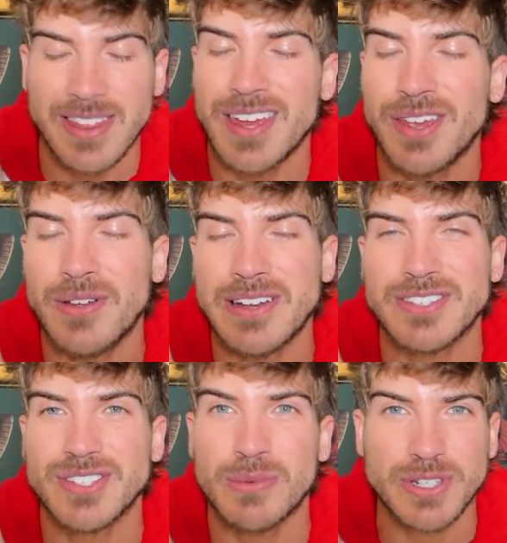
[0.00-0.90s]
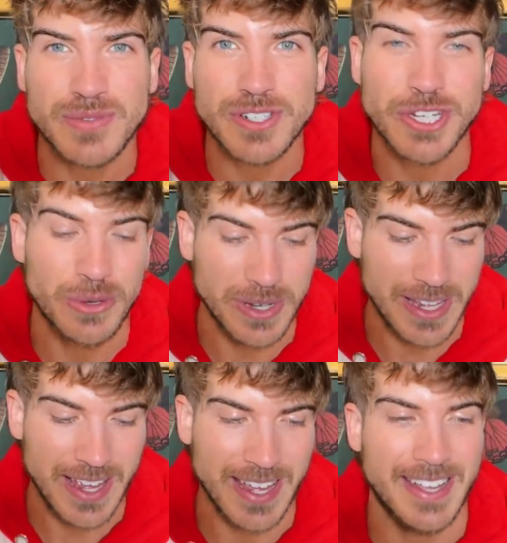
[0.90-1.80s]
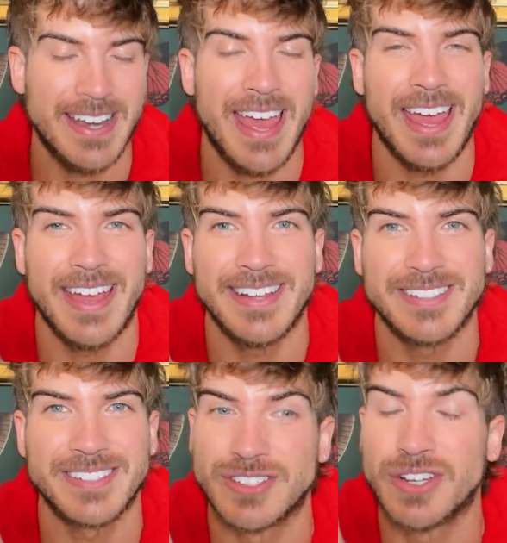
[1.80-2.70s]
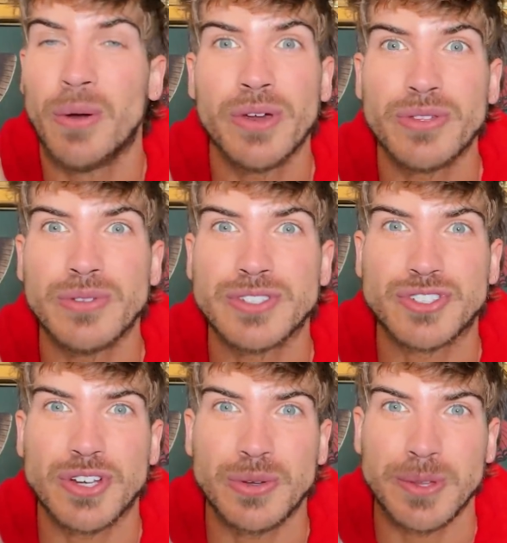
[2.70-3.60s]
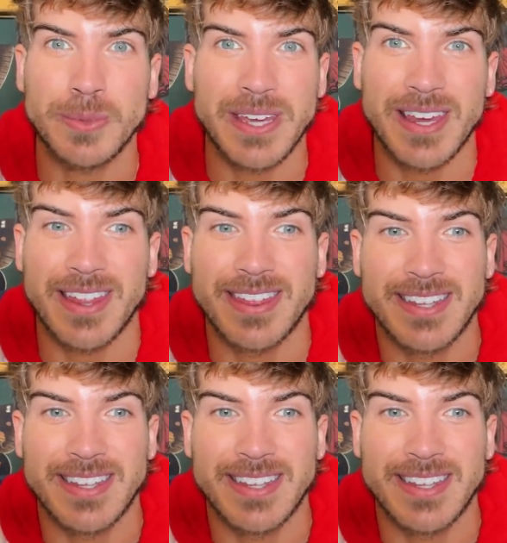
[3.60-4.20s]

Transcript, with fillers: Thank you guys so much for tuning in and going through this journey with me.